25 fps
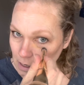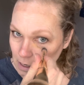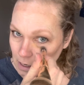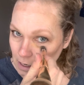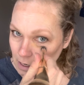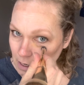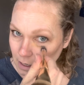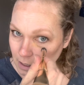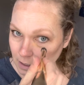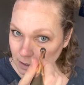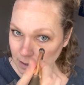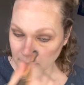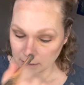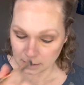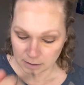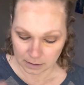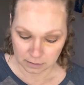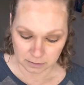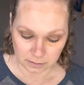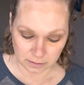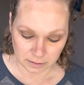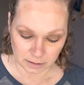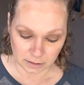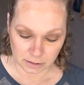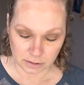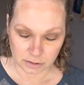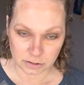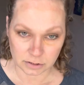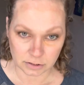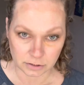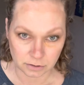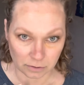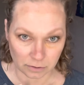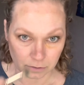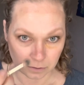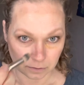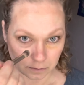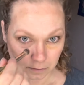and I like
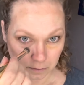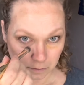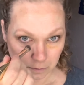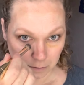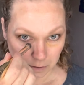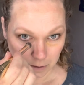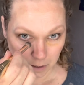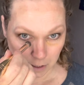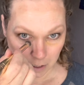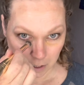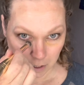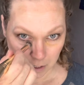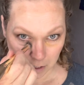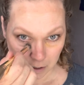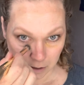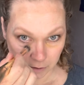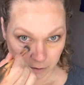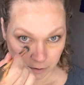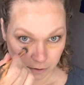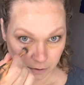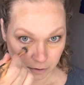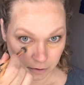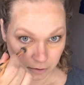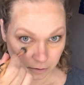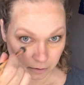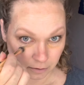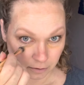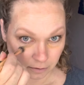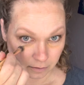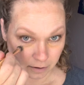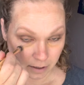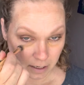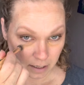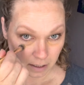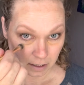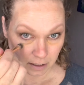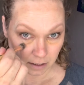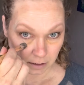to color
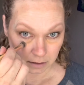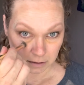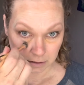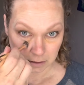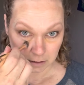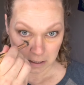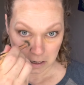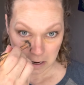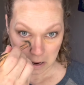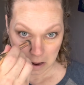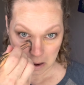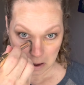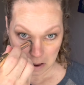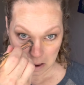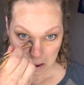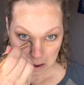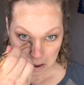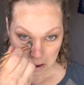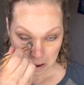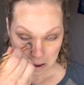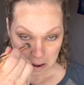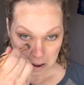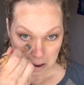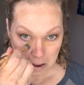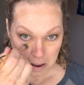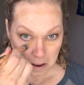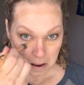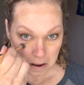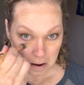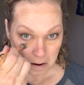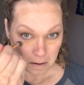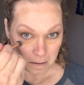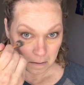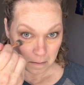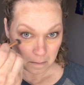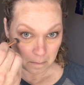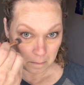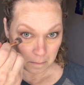correct
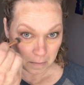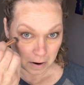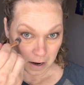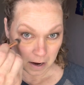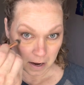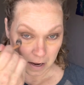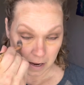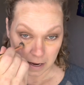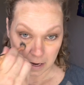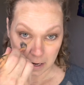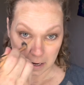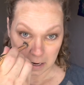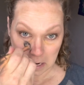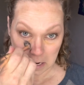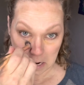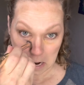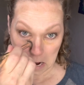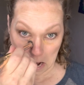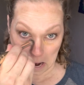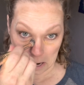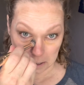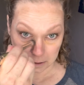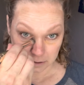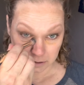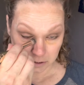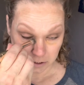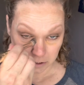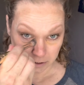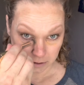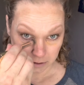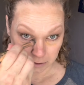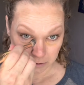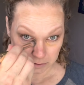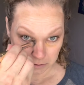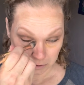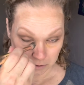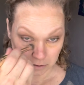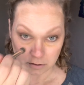my dark
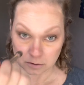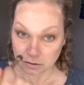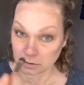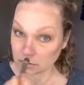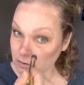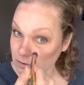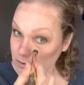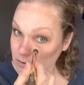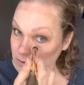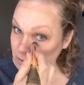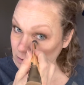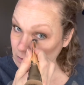circles.